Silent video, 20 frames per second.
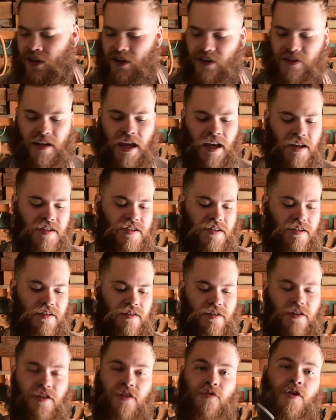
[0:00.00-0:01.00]
Next,
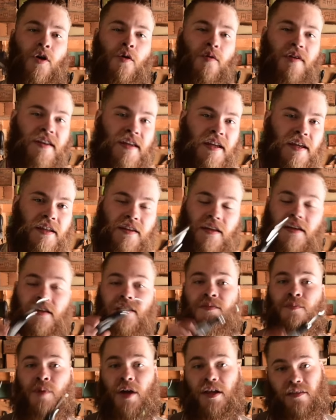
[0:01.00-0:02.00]
you don't need
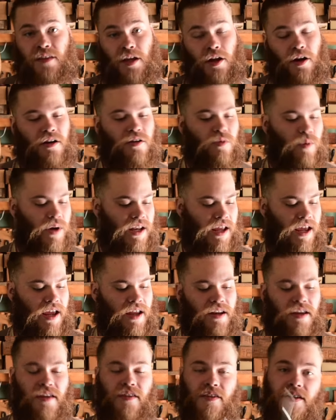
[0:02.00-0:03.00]
these, but they are quite
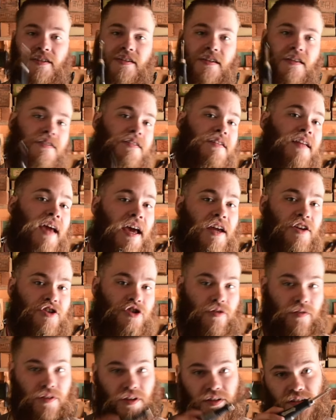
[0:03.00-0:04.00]
handy. This is an
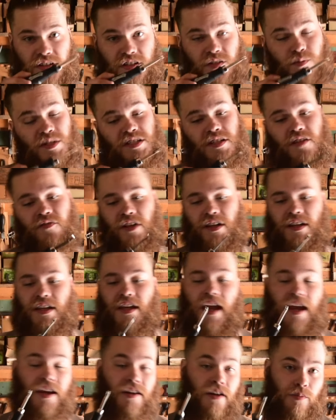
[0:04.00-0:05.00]
edger. This is
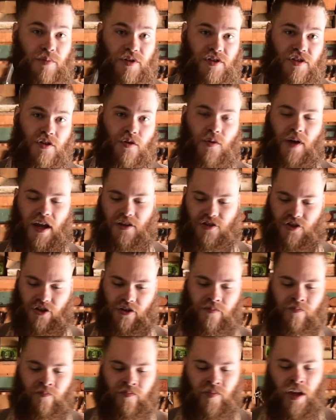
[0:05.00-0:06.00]
specifically a number 2
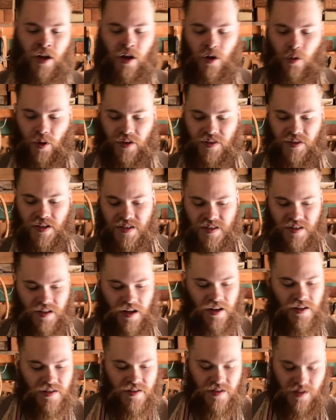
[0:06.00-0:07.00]
edger. What this
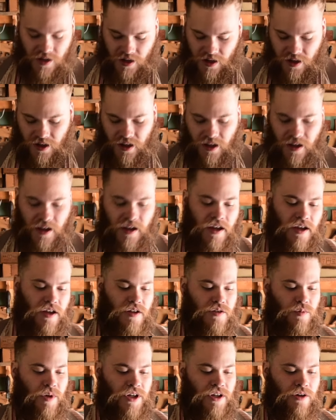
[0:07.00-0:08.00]
does
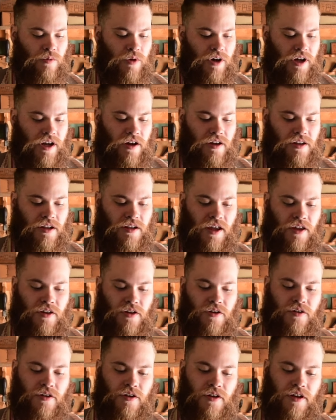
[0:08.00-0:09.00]
is when you're working on the
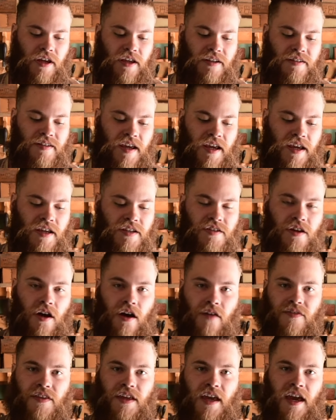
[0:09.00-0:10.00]
leather, it takes
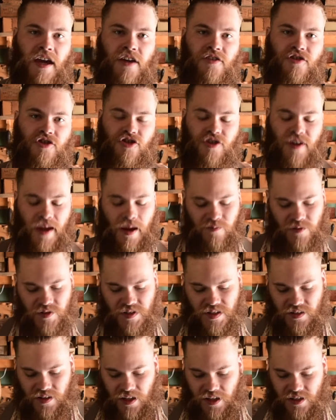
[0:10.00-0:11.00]
off the edge and chamfers
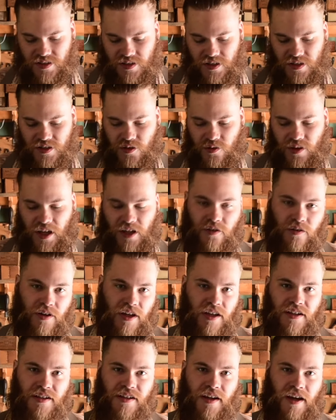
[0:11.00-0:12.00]
it nicely so that you can
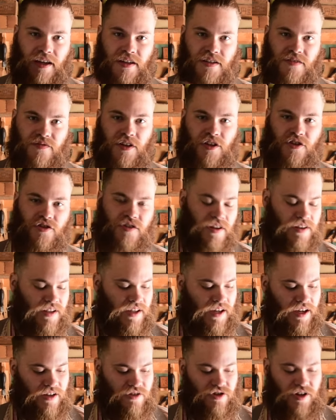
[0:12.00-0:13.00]
get a nice finish on
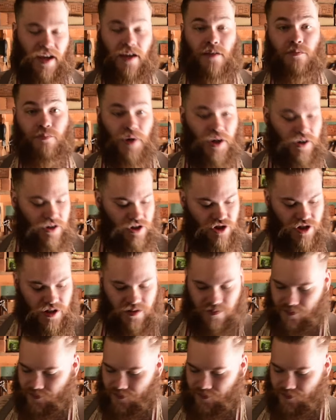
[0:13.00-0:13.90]
the edge and burnish it.